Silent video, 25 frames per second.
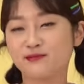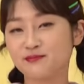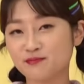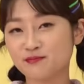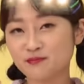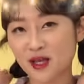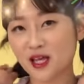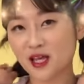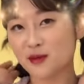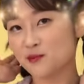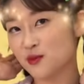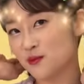
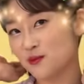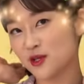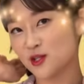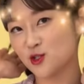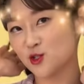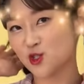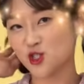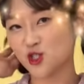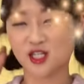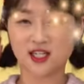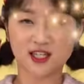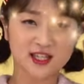Baby
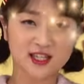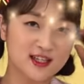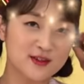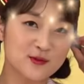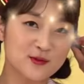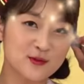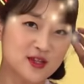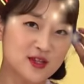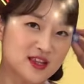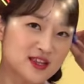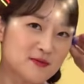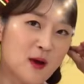Minji
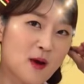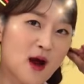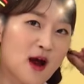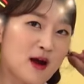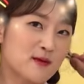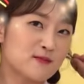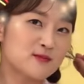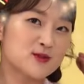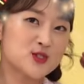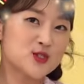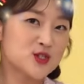with palm